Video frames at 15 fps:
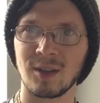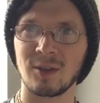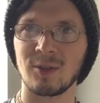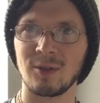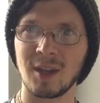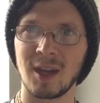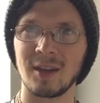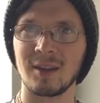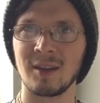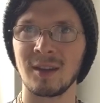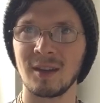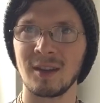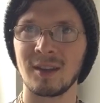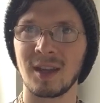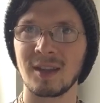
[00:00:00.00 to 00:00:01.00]
through that
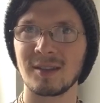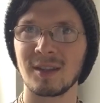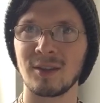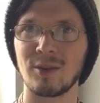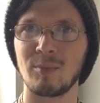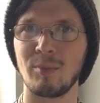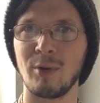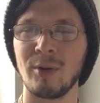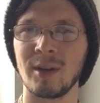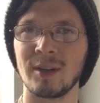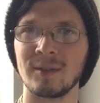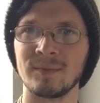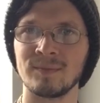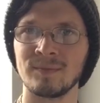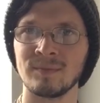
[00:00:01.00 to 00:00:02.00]
single point.
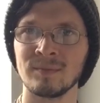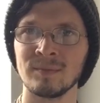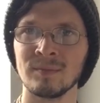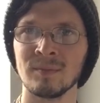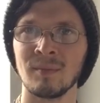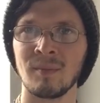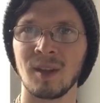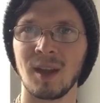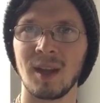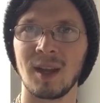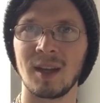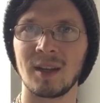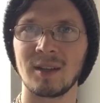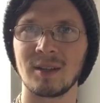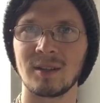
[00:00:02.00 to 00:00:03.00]

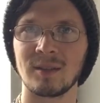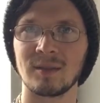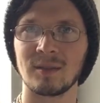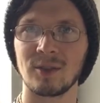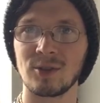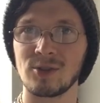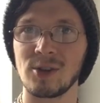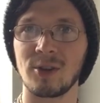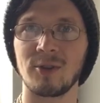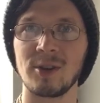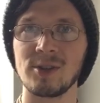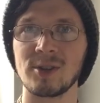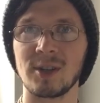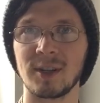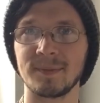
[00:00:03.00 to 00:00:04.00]
And Sri
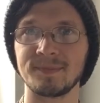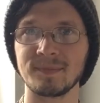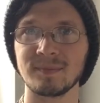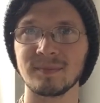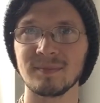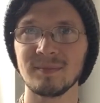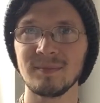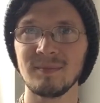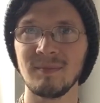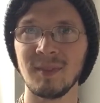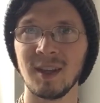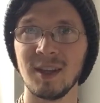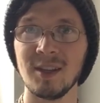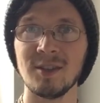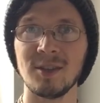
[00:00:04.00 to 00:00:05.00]
Krishna,
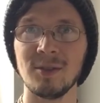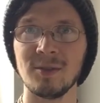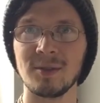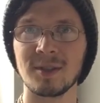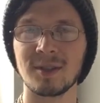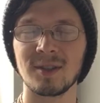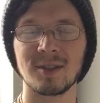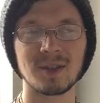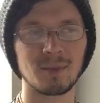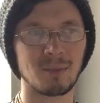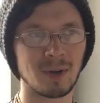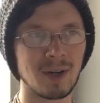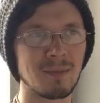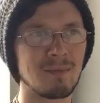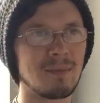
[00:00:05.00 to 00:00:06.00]
he too is the
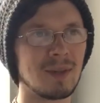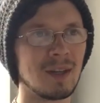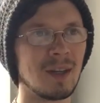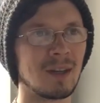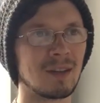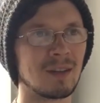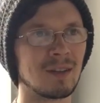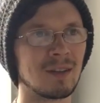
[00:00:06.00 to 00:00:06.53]
supreme being,